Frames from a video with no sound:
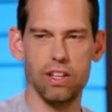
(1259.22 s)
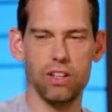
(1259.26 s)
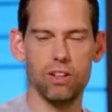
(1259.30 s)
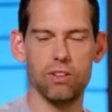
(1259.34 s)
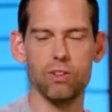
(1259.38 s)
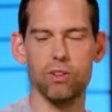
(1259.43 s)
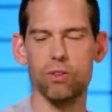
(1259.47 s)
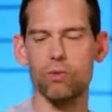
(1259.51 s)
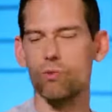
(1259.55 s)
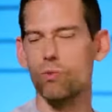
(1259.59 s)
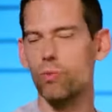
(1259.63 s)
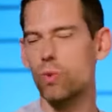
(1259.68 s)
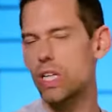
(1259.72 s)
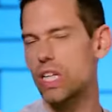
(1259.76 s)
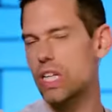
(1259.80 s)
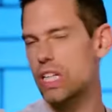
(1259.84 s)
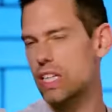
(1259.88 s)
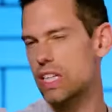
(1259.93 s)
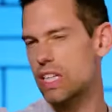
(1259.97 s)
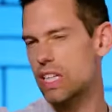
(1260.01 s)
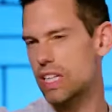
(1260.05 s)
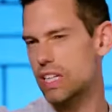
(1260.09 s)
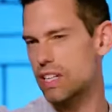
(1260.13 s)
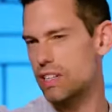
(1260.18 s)
And you're
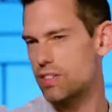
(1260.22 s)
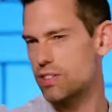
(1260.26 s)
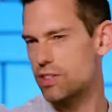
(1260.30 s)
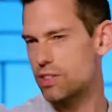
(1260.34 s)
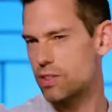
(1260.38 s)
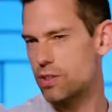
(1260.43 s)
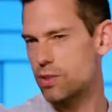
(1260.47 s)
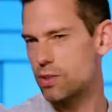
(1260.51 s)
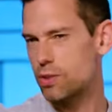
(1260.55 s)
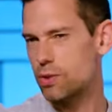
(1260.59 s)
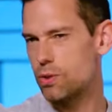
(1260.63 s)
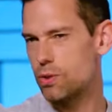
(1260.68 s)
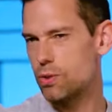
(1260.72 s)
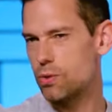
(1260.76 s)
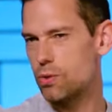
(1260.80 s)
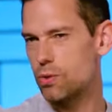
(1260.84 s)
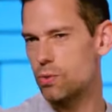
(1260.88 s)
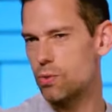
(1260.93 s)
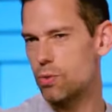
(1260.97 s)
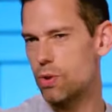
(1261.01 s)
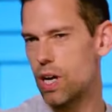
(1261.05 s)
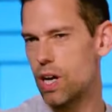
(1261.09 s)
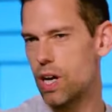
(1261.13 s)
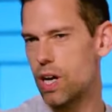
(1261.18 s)
really
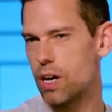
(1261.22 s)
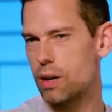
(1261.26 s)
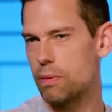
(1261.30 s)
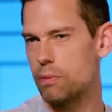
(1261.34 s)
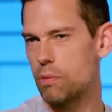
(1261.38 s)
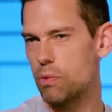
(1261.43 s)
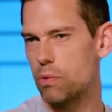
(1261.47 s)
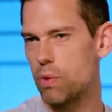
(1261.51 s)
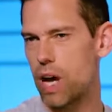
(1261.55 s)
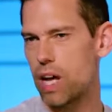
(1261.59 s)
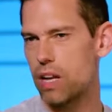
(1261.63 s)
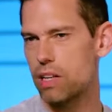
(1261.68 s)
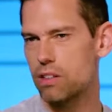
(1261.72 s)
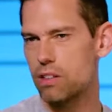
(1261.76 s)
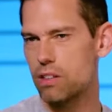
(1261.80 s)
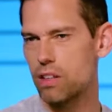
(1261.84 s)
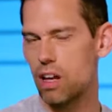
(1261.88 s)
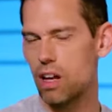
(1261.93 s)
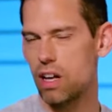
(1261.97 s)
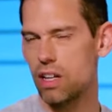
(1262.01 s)
into radical